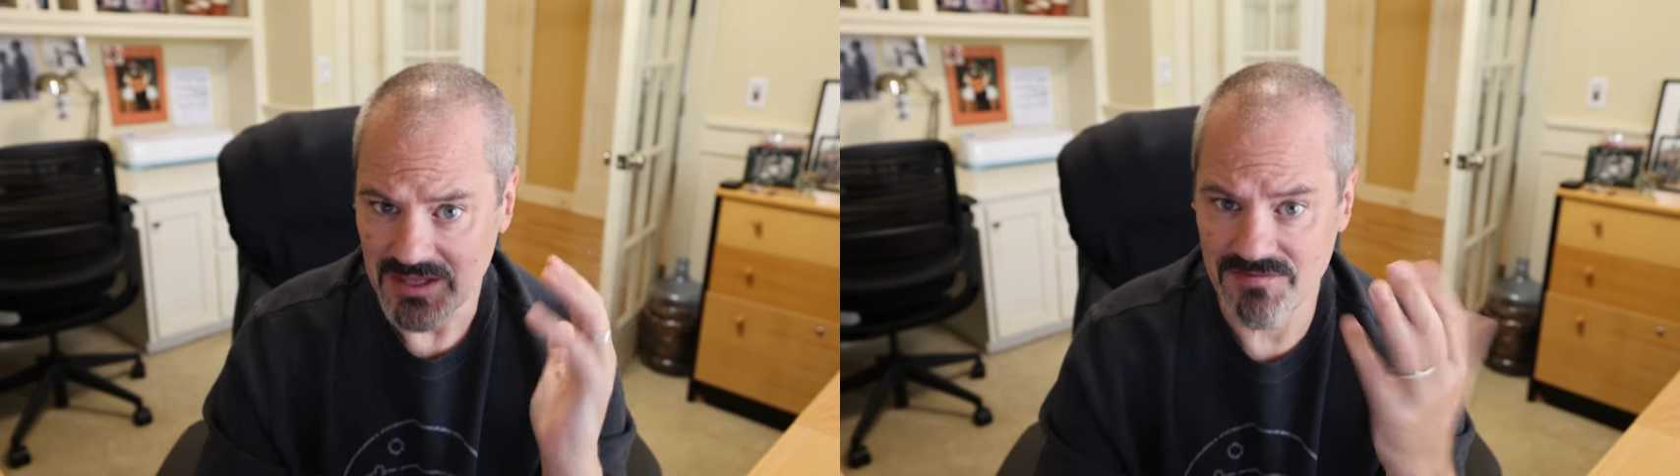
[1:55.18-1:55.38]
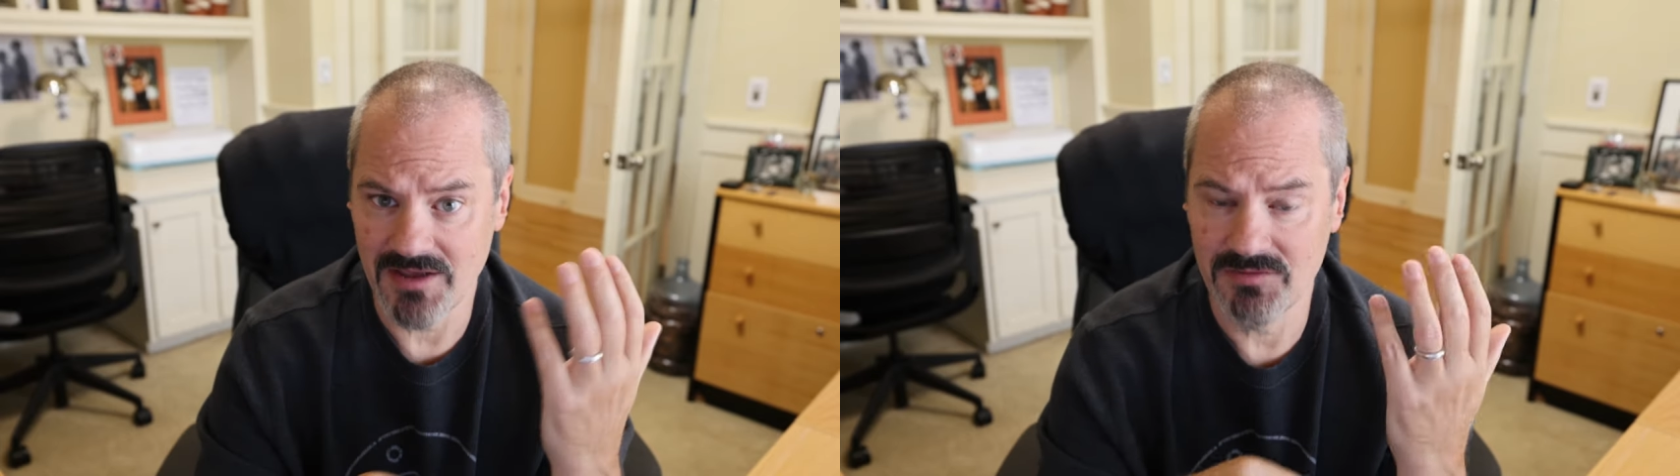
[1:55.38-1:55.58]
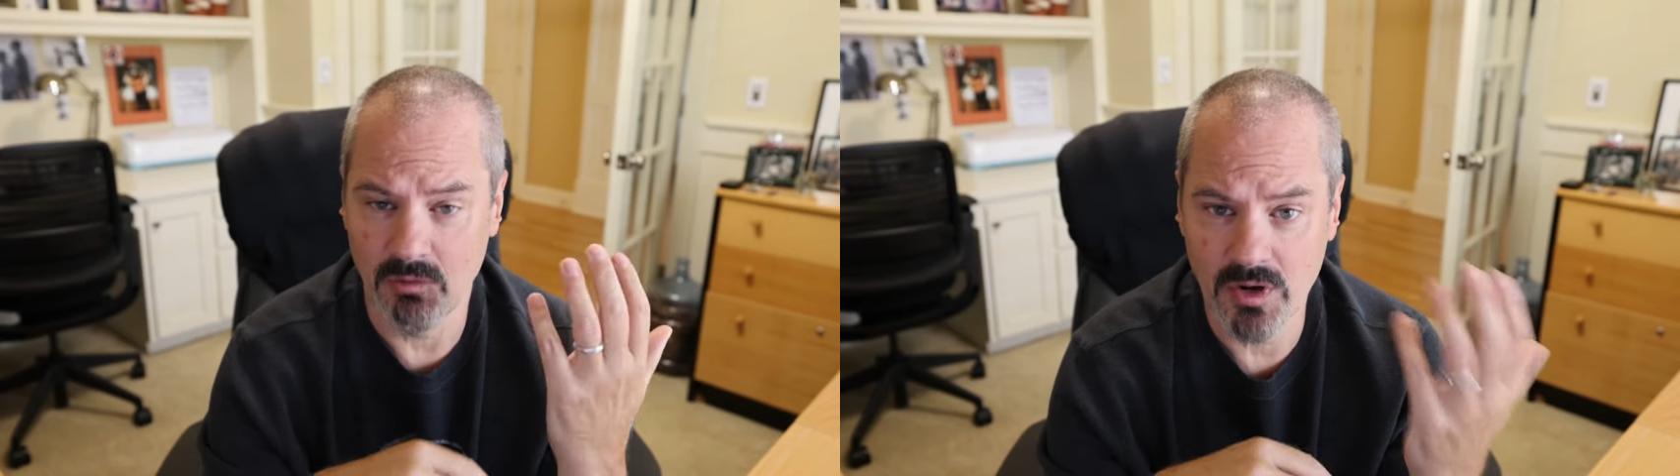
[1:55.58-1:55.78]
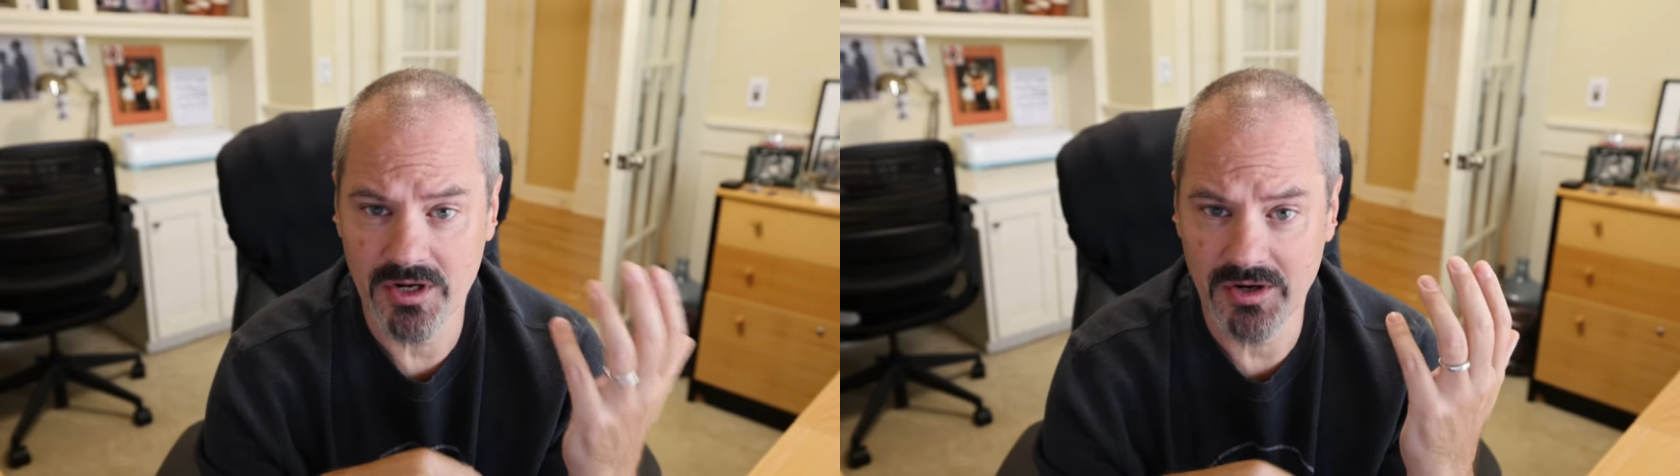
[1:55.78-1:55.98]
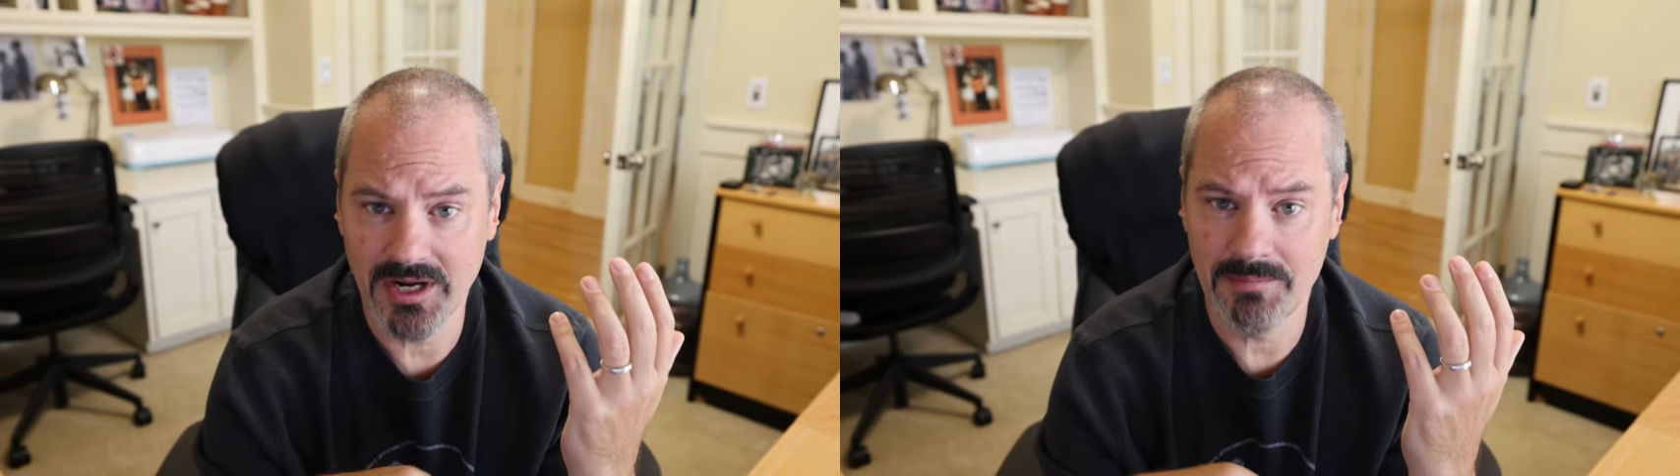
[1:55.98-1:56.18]
If you have the
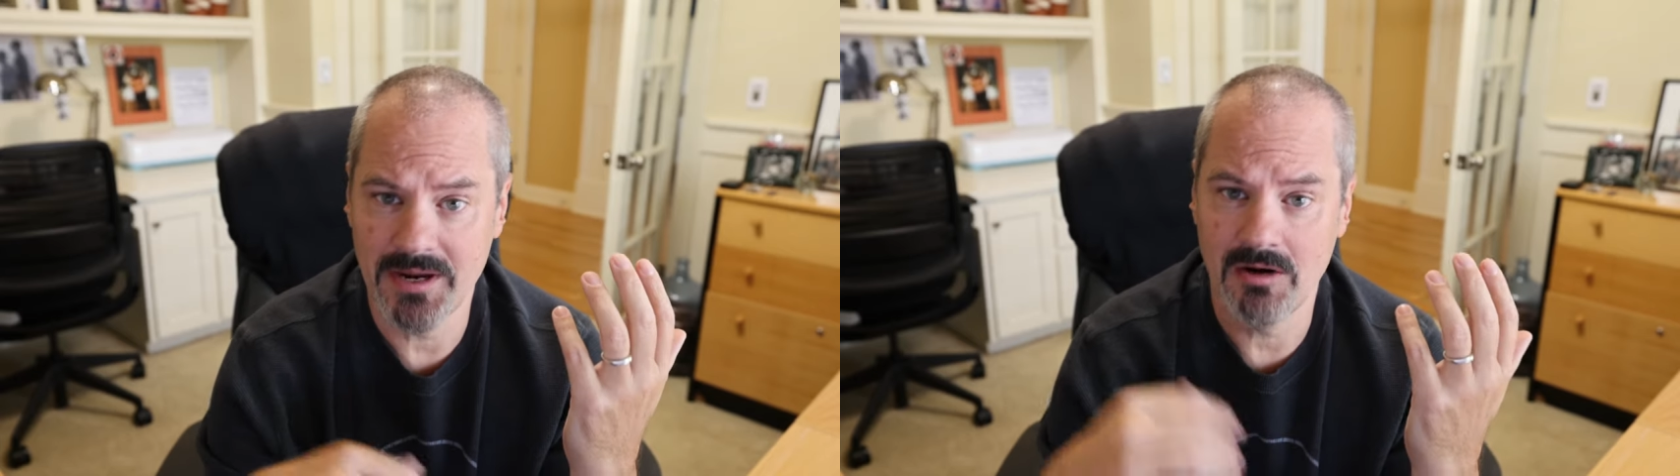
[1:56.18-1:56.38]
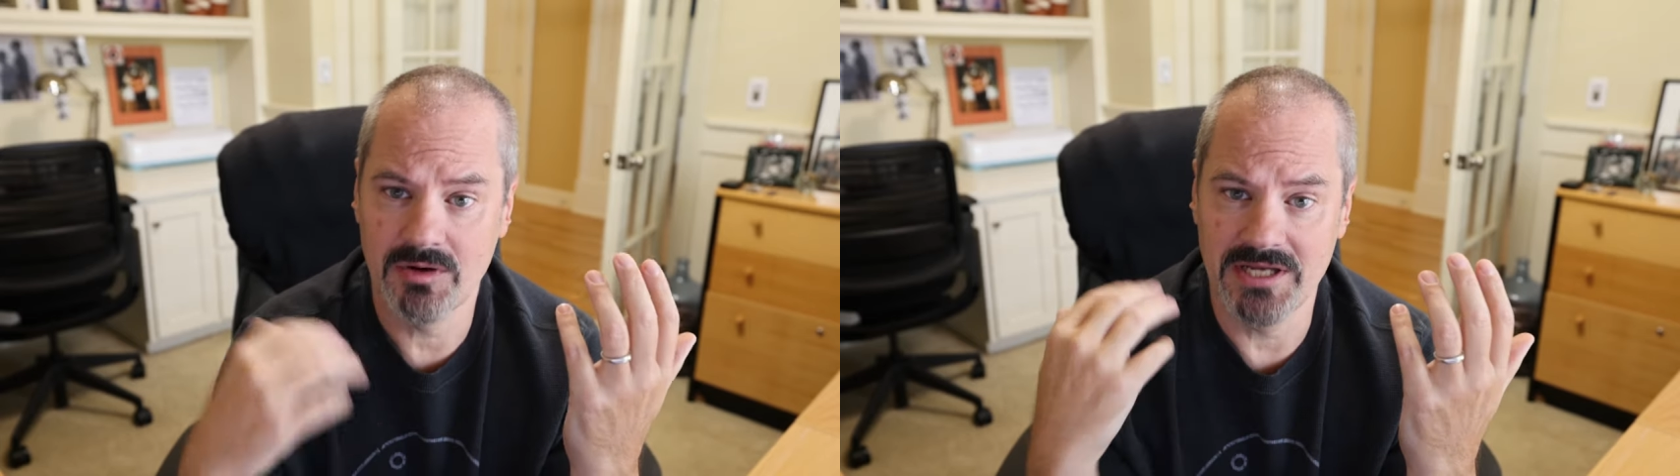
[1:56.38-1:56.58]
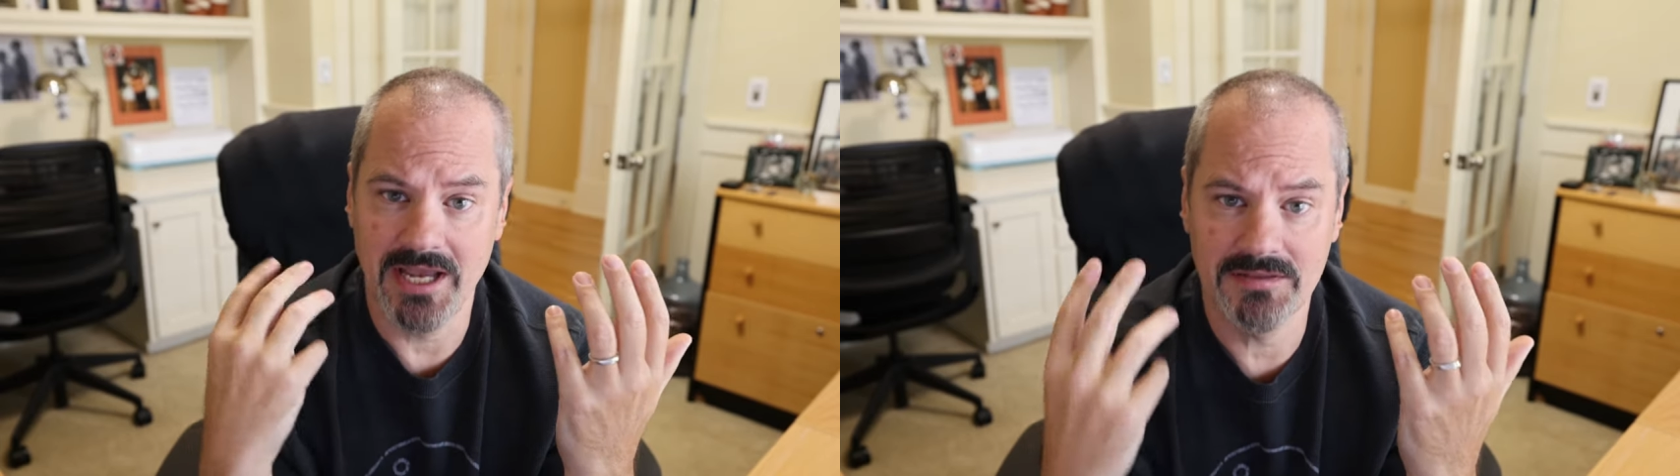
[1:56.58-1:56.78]
100 amp hour and you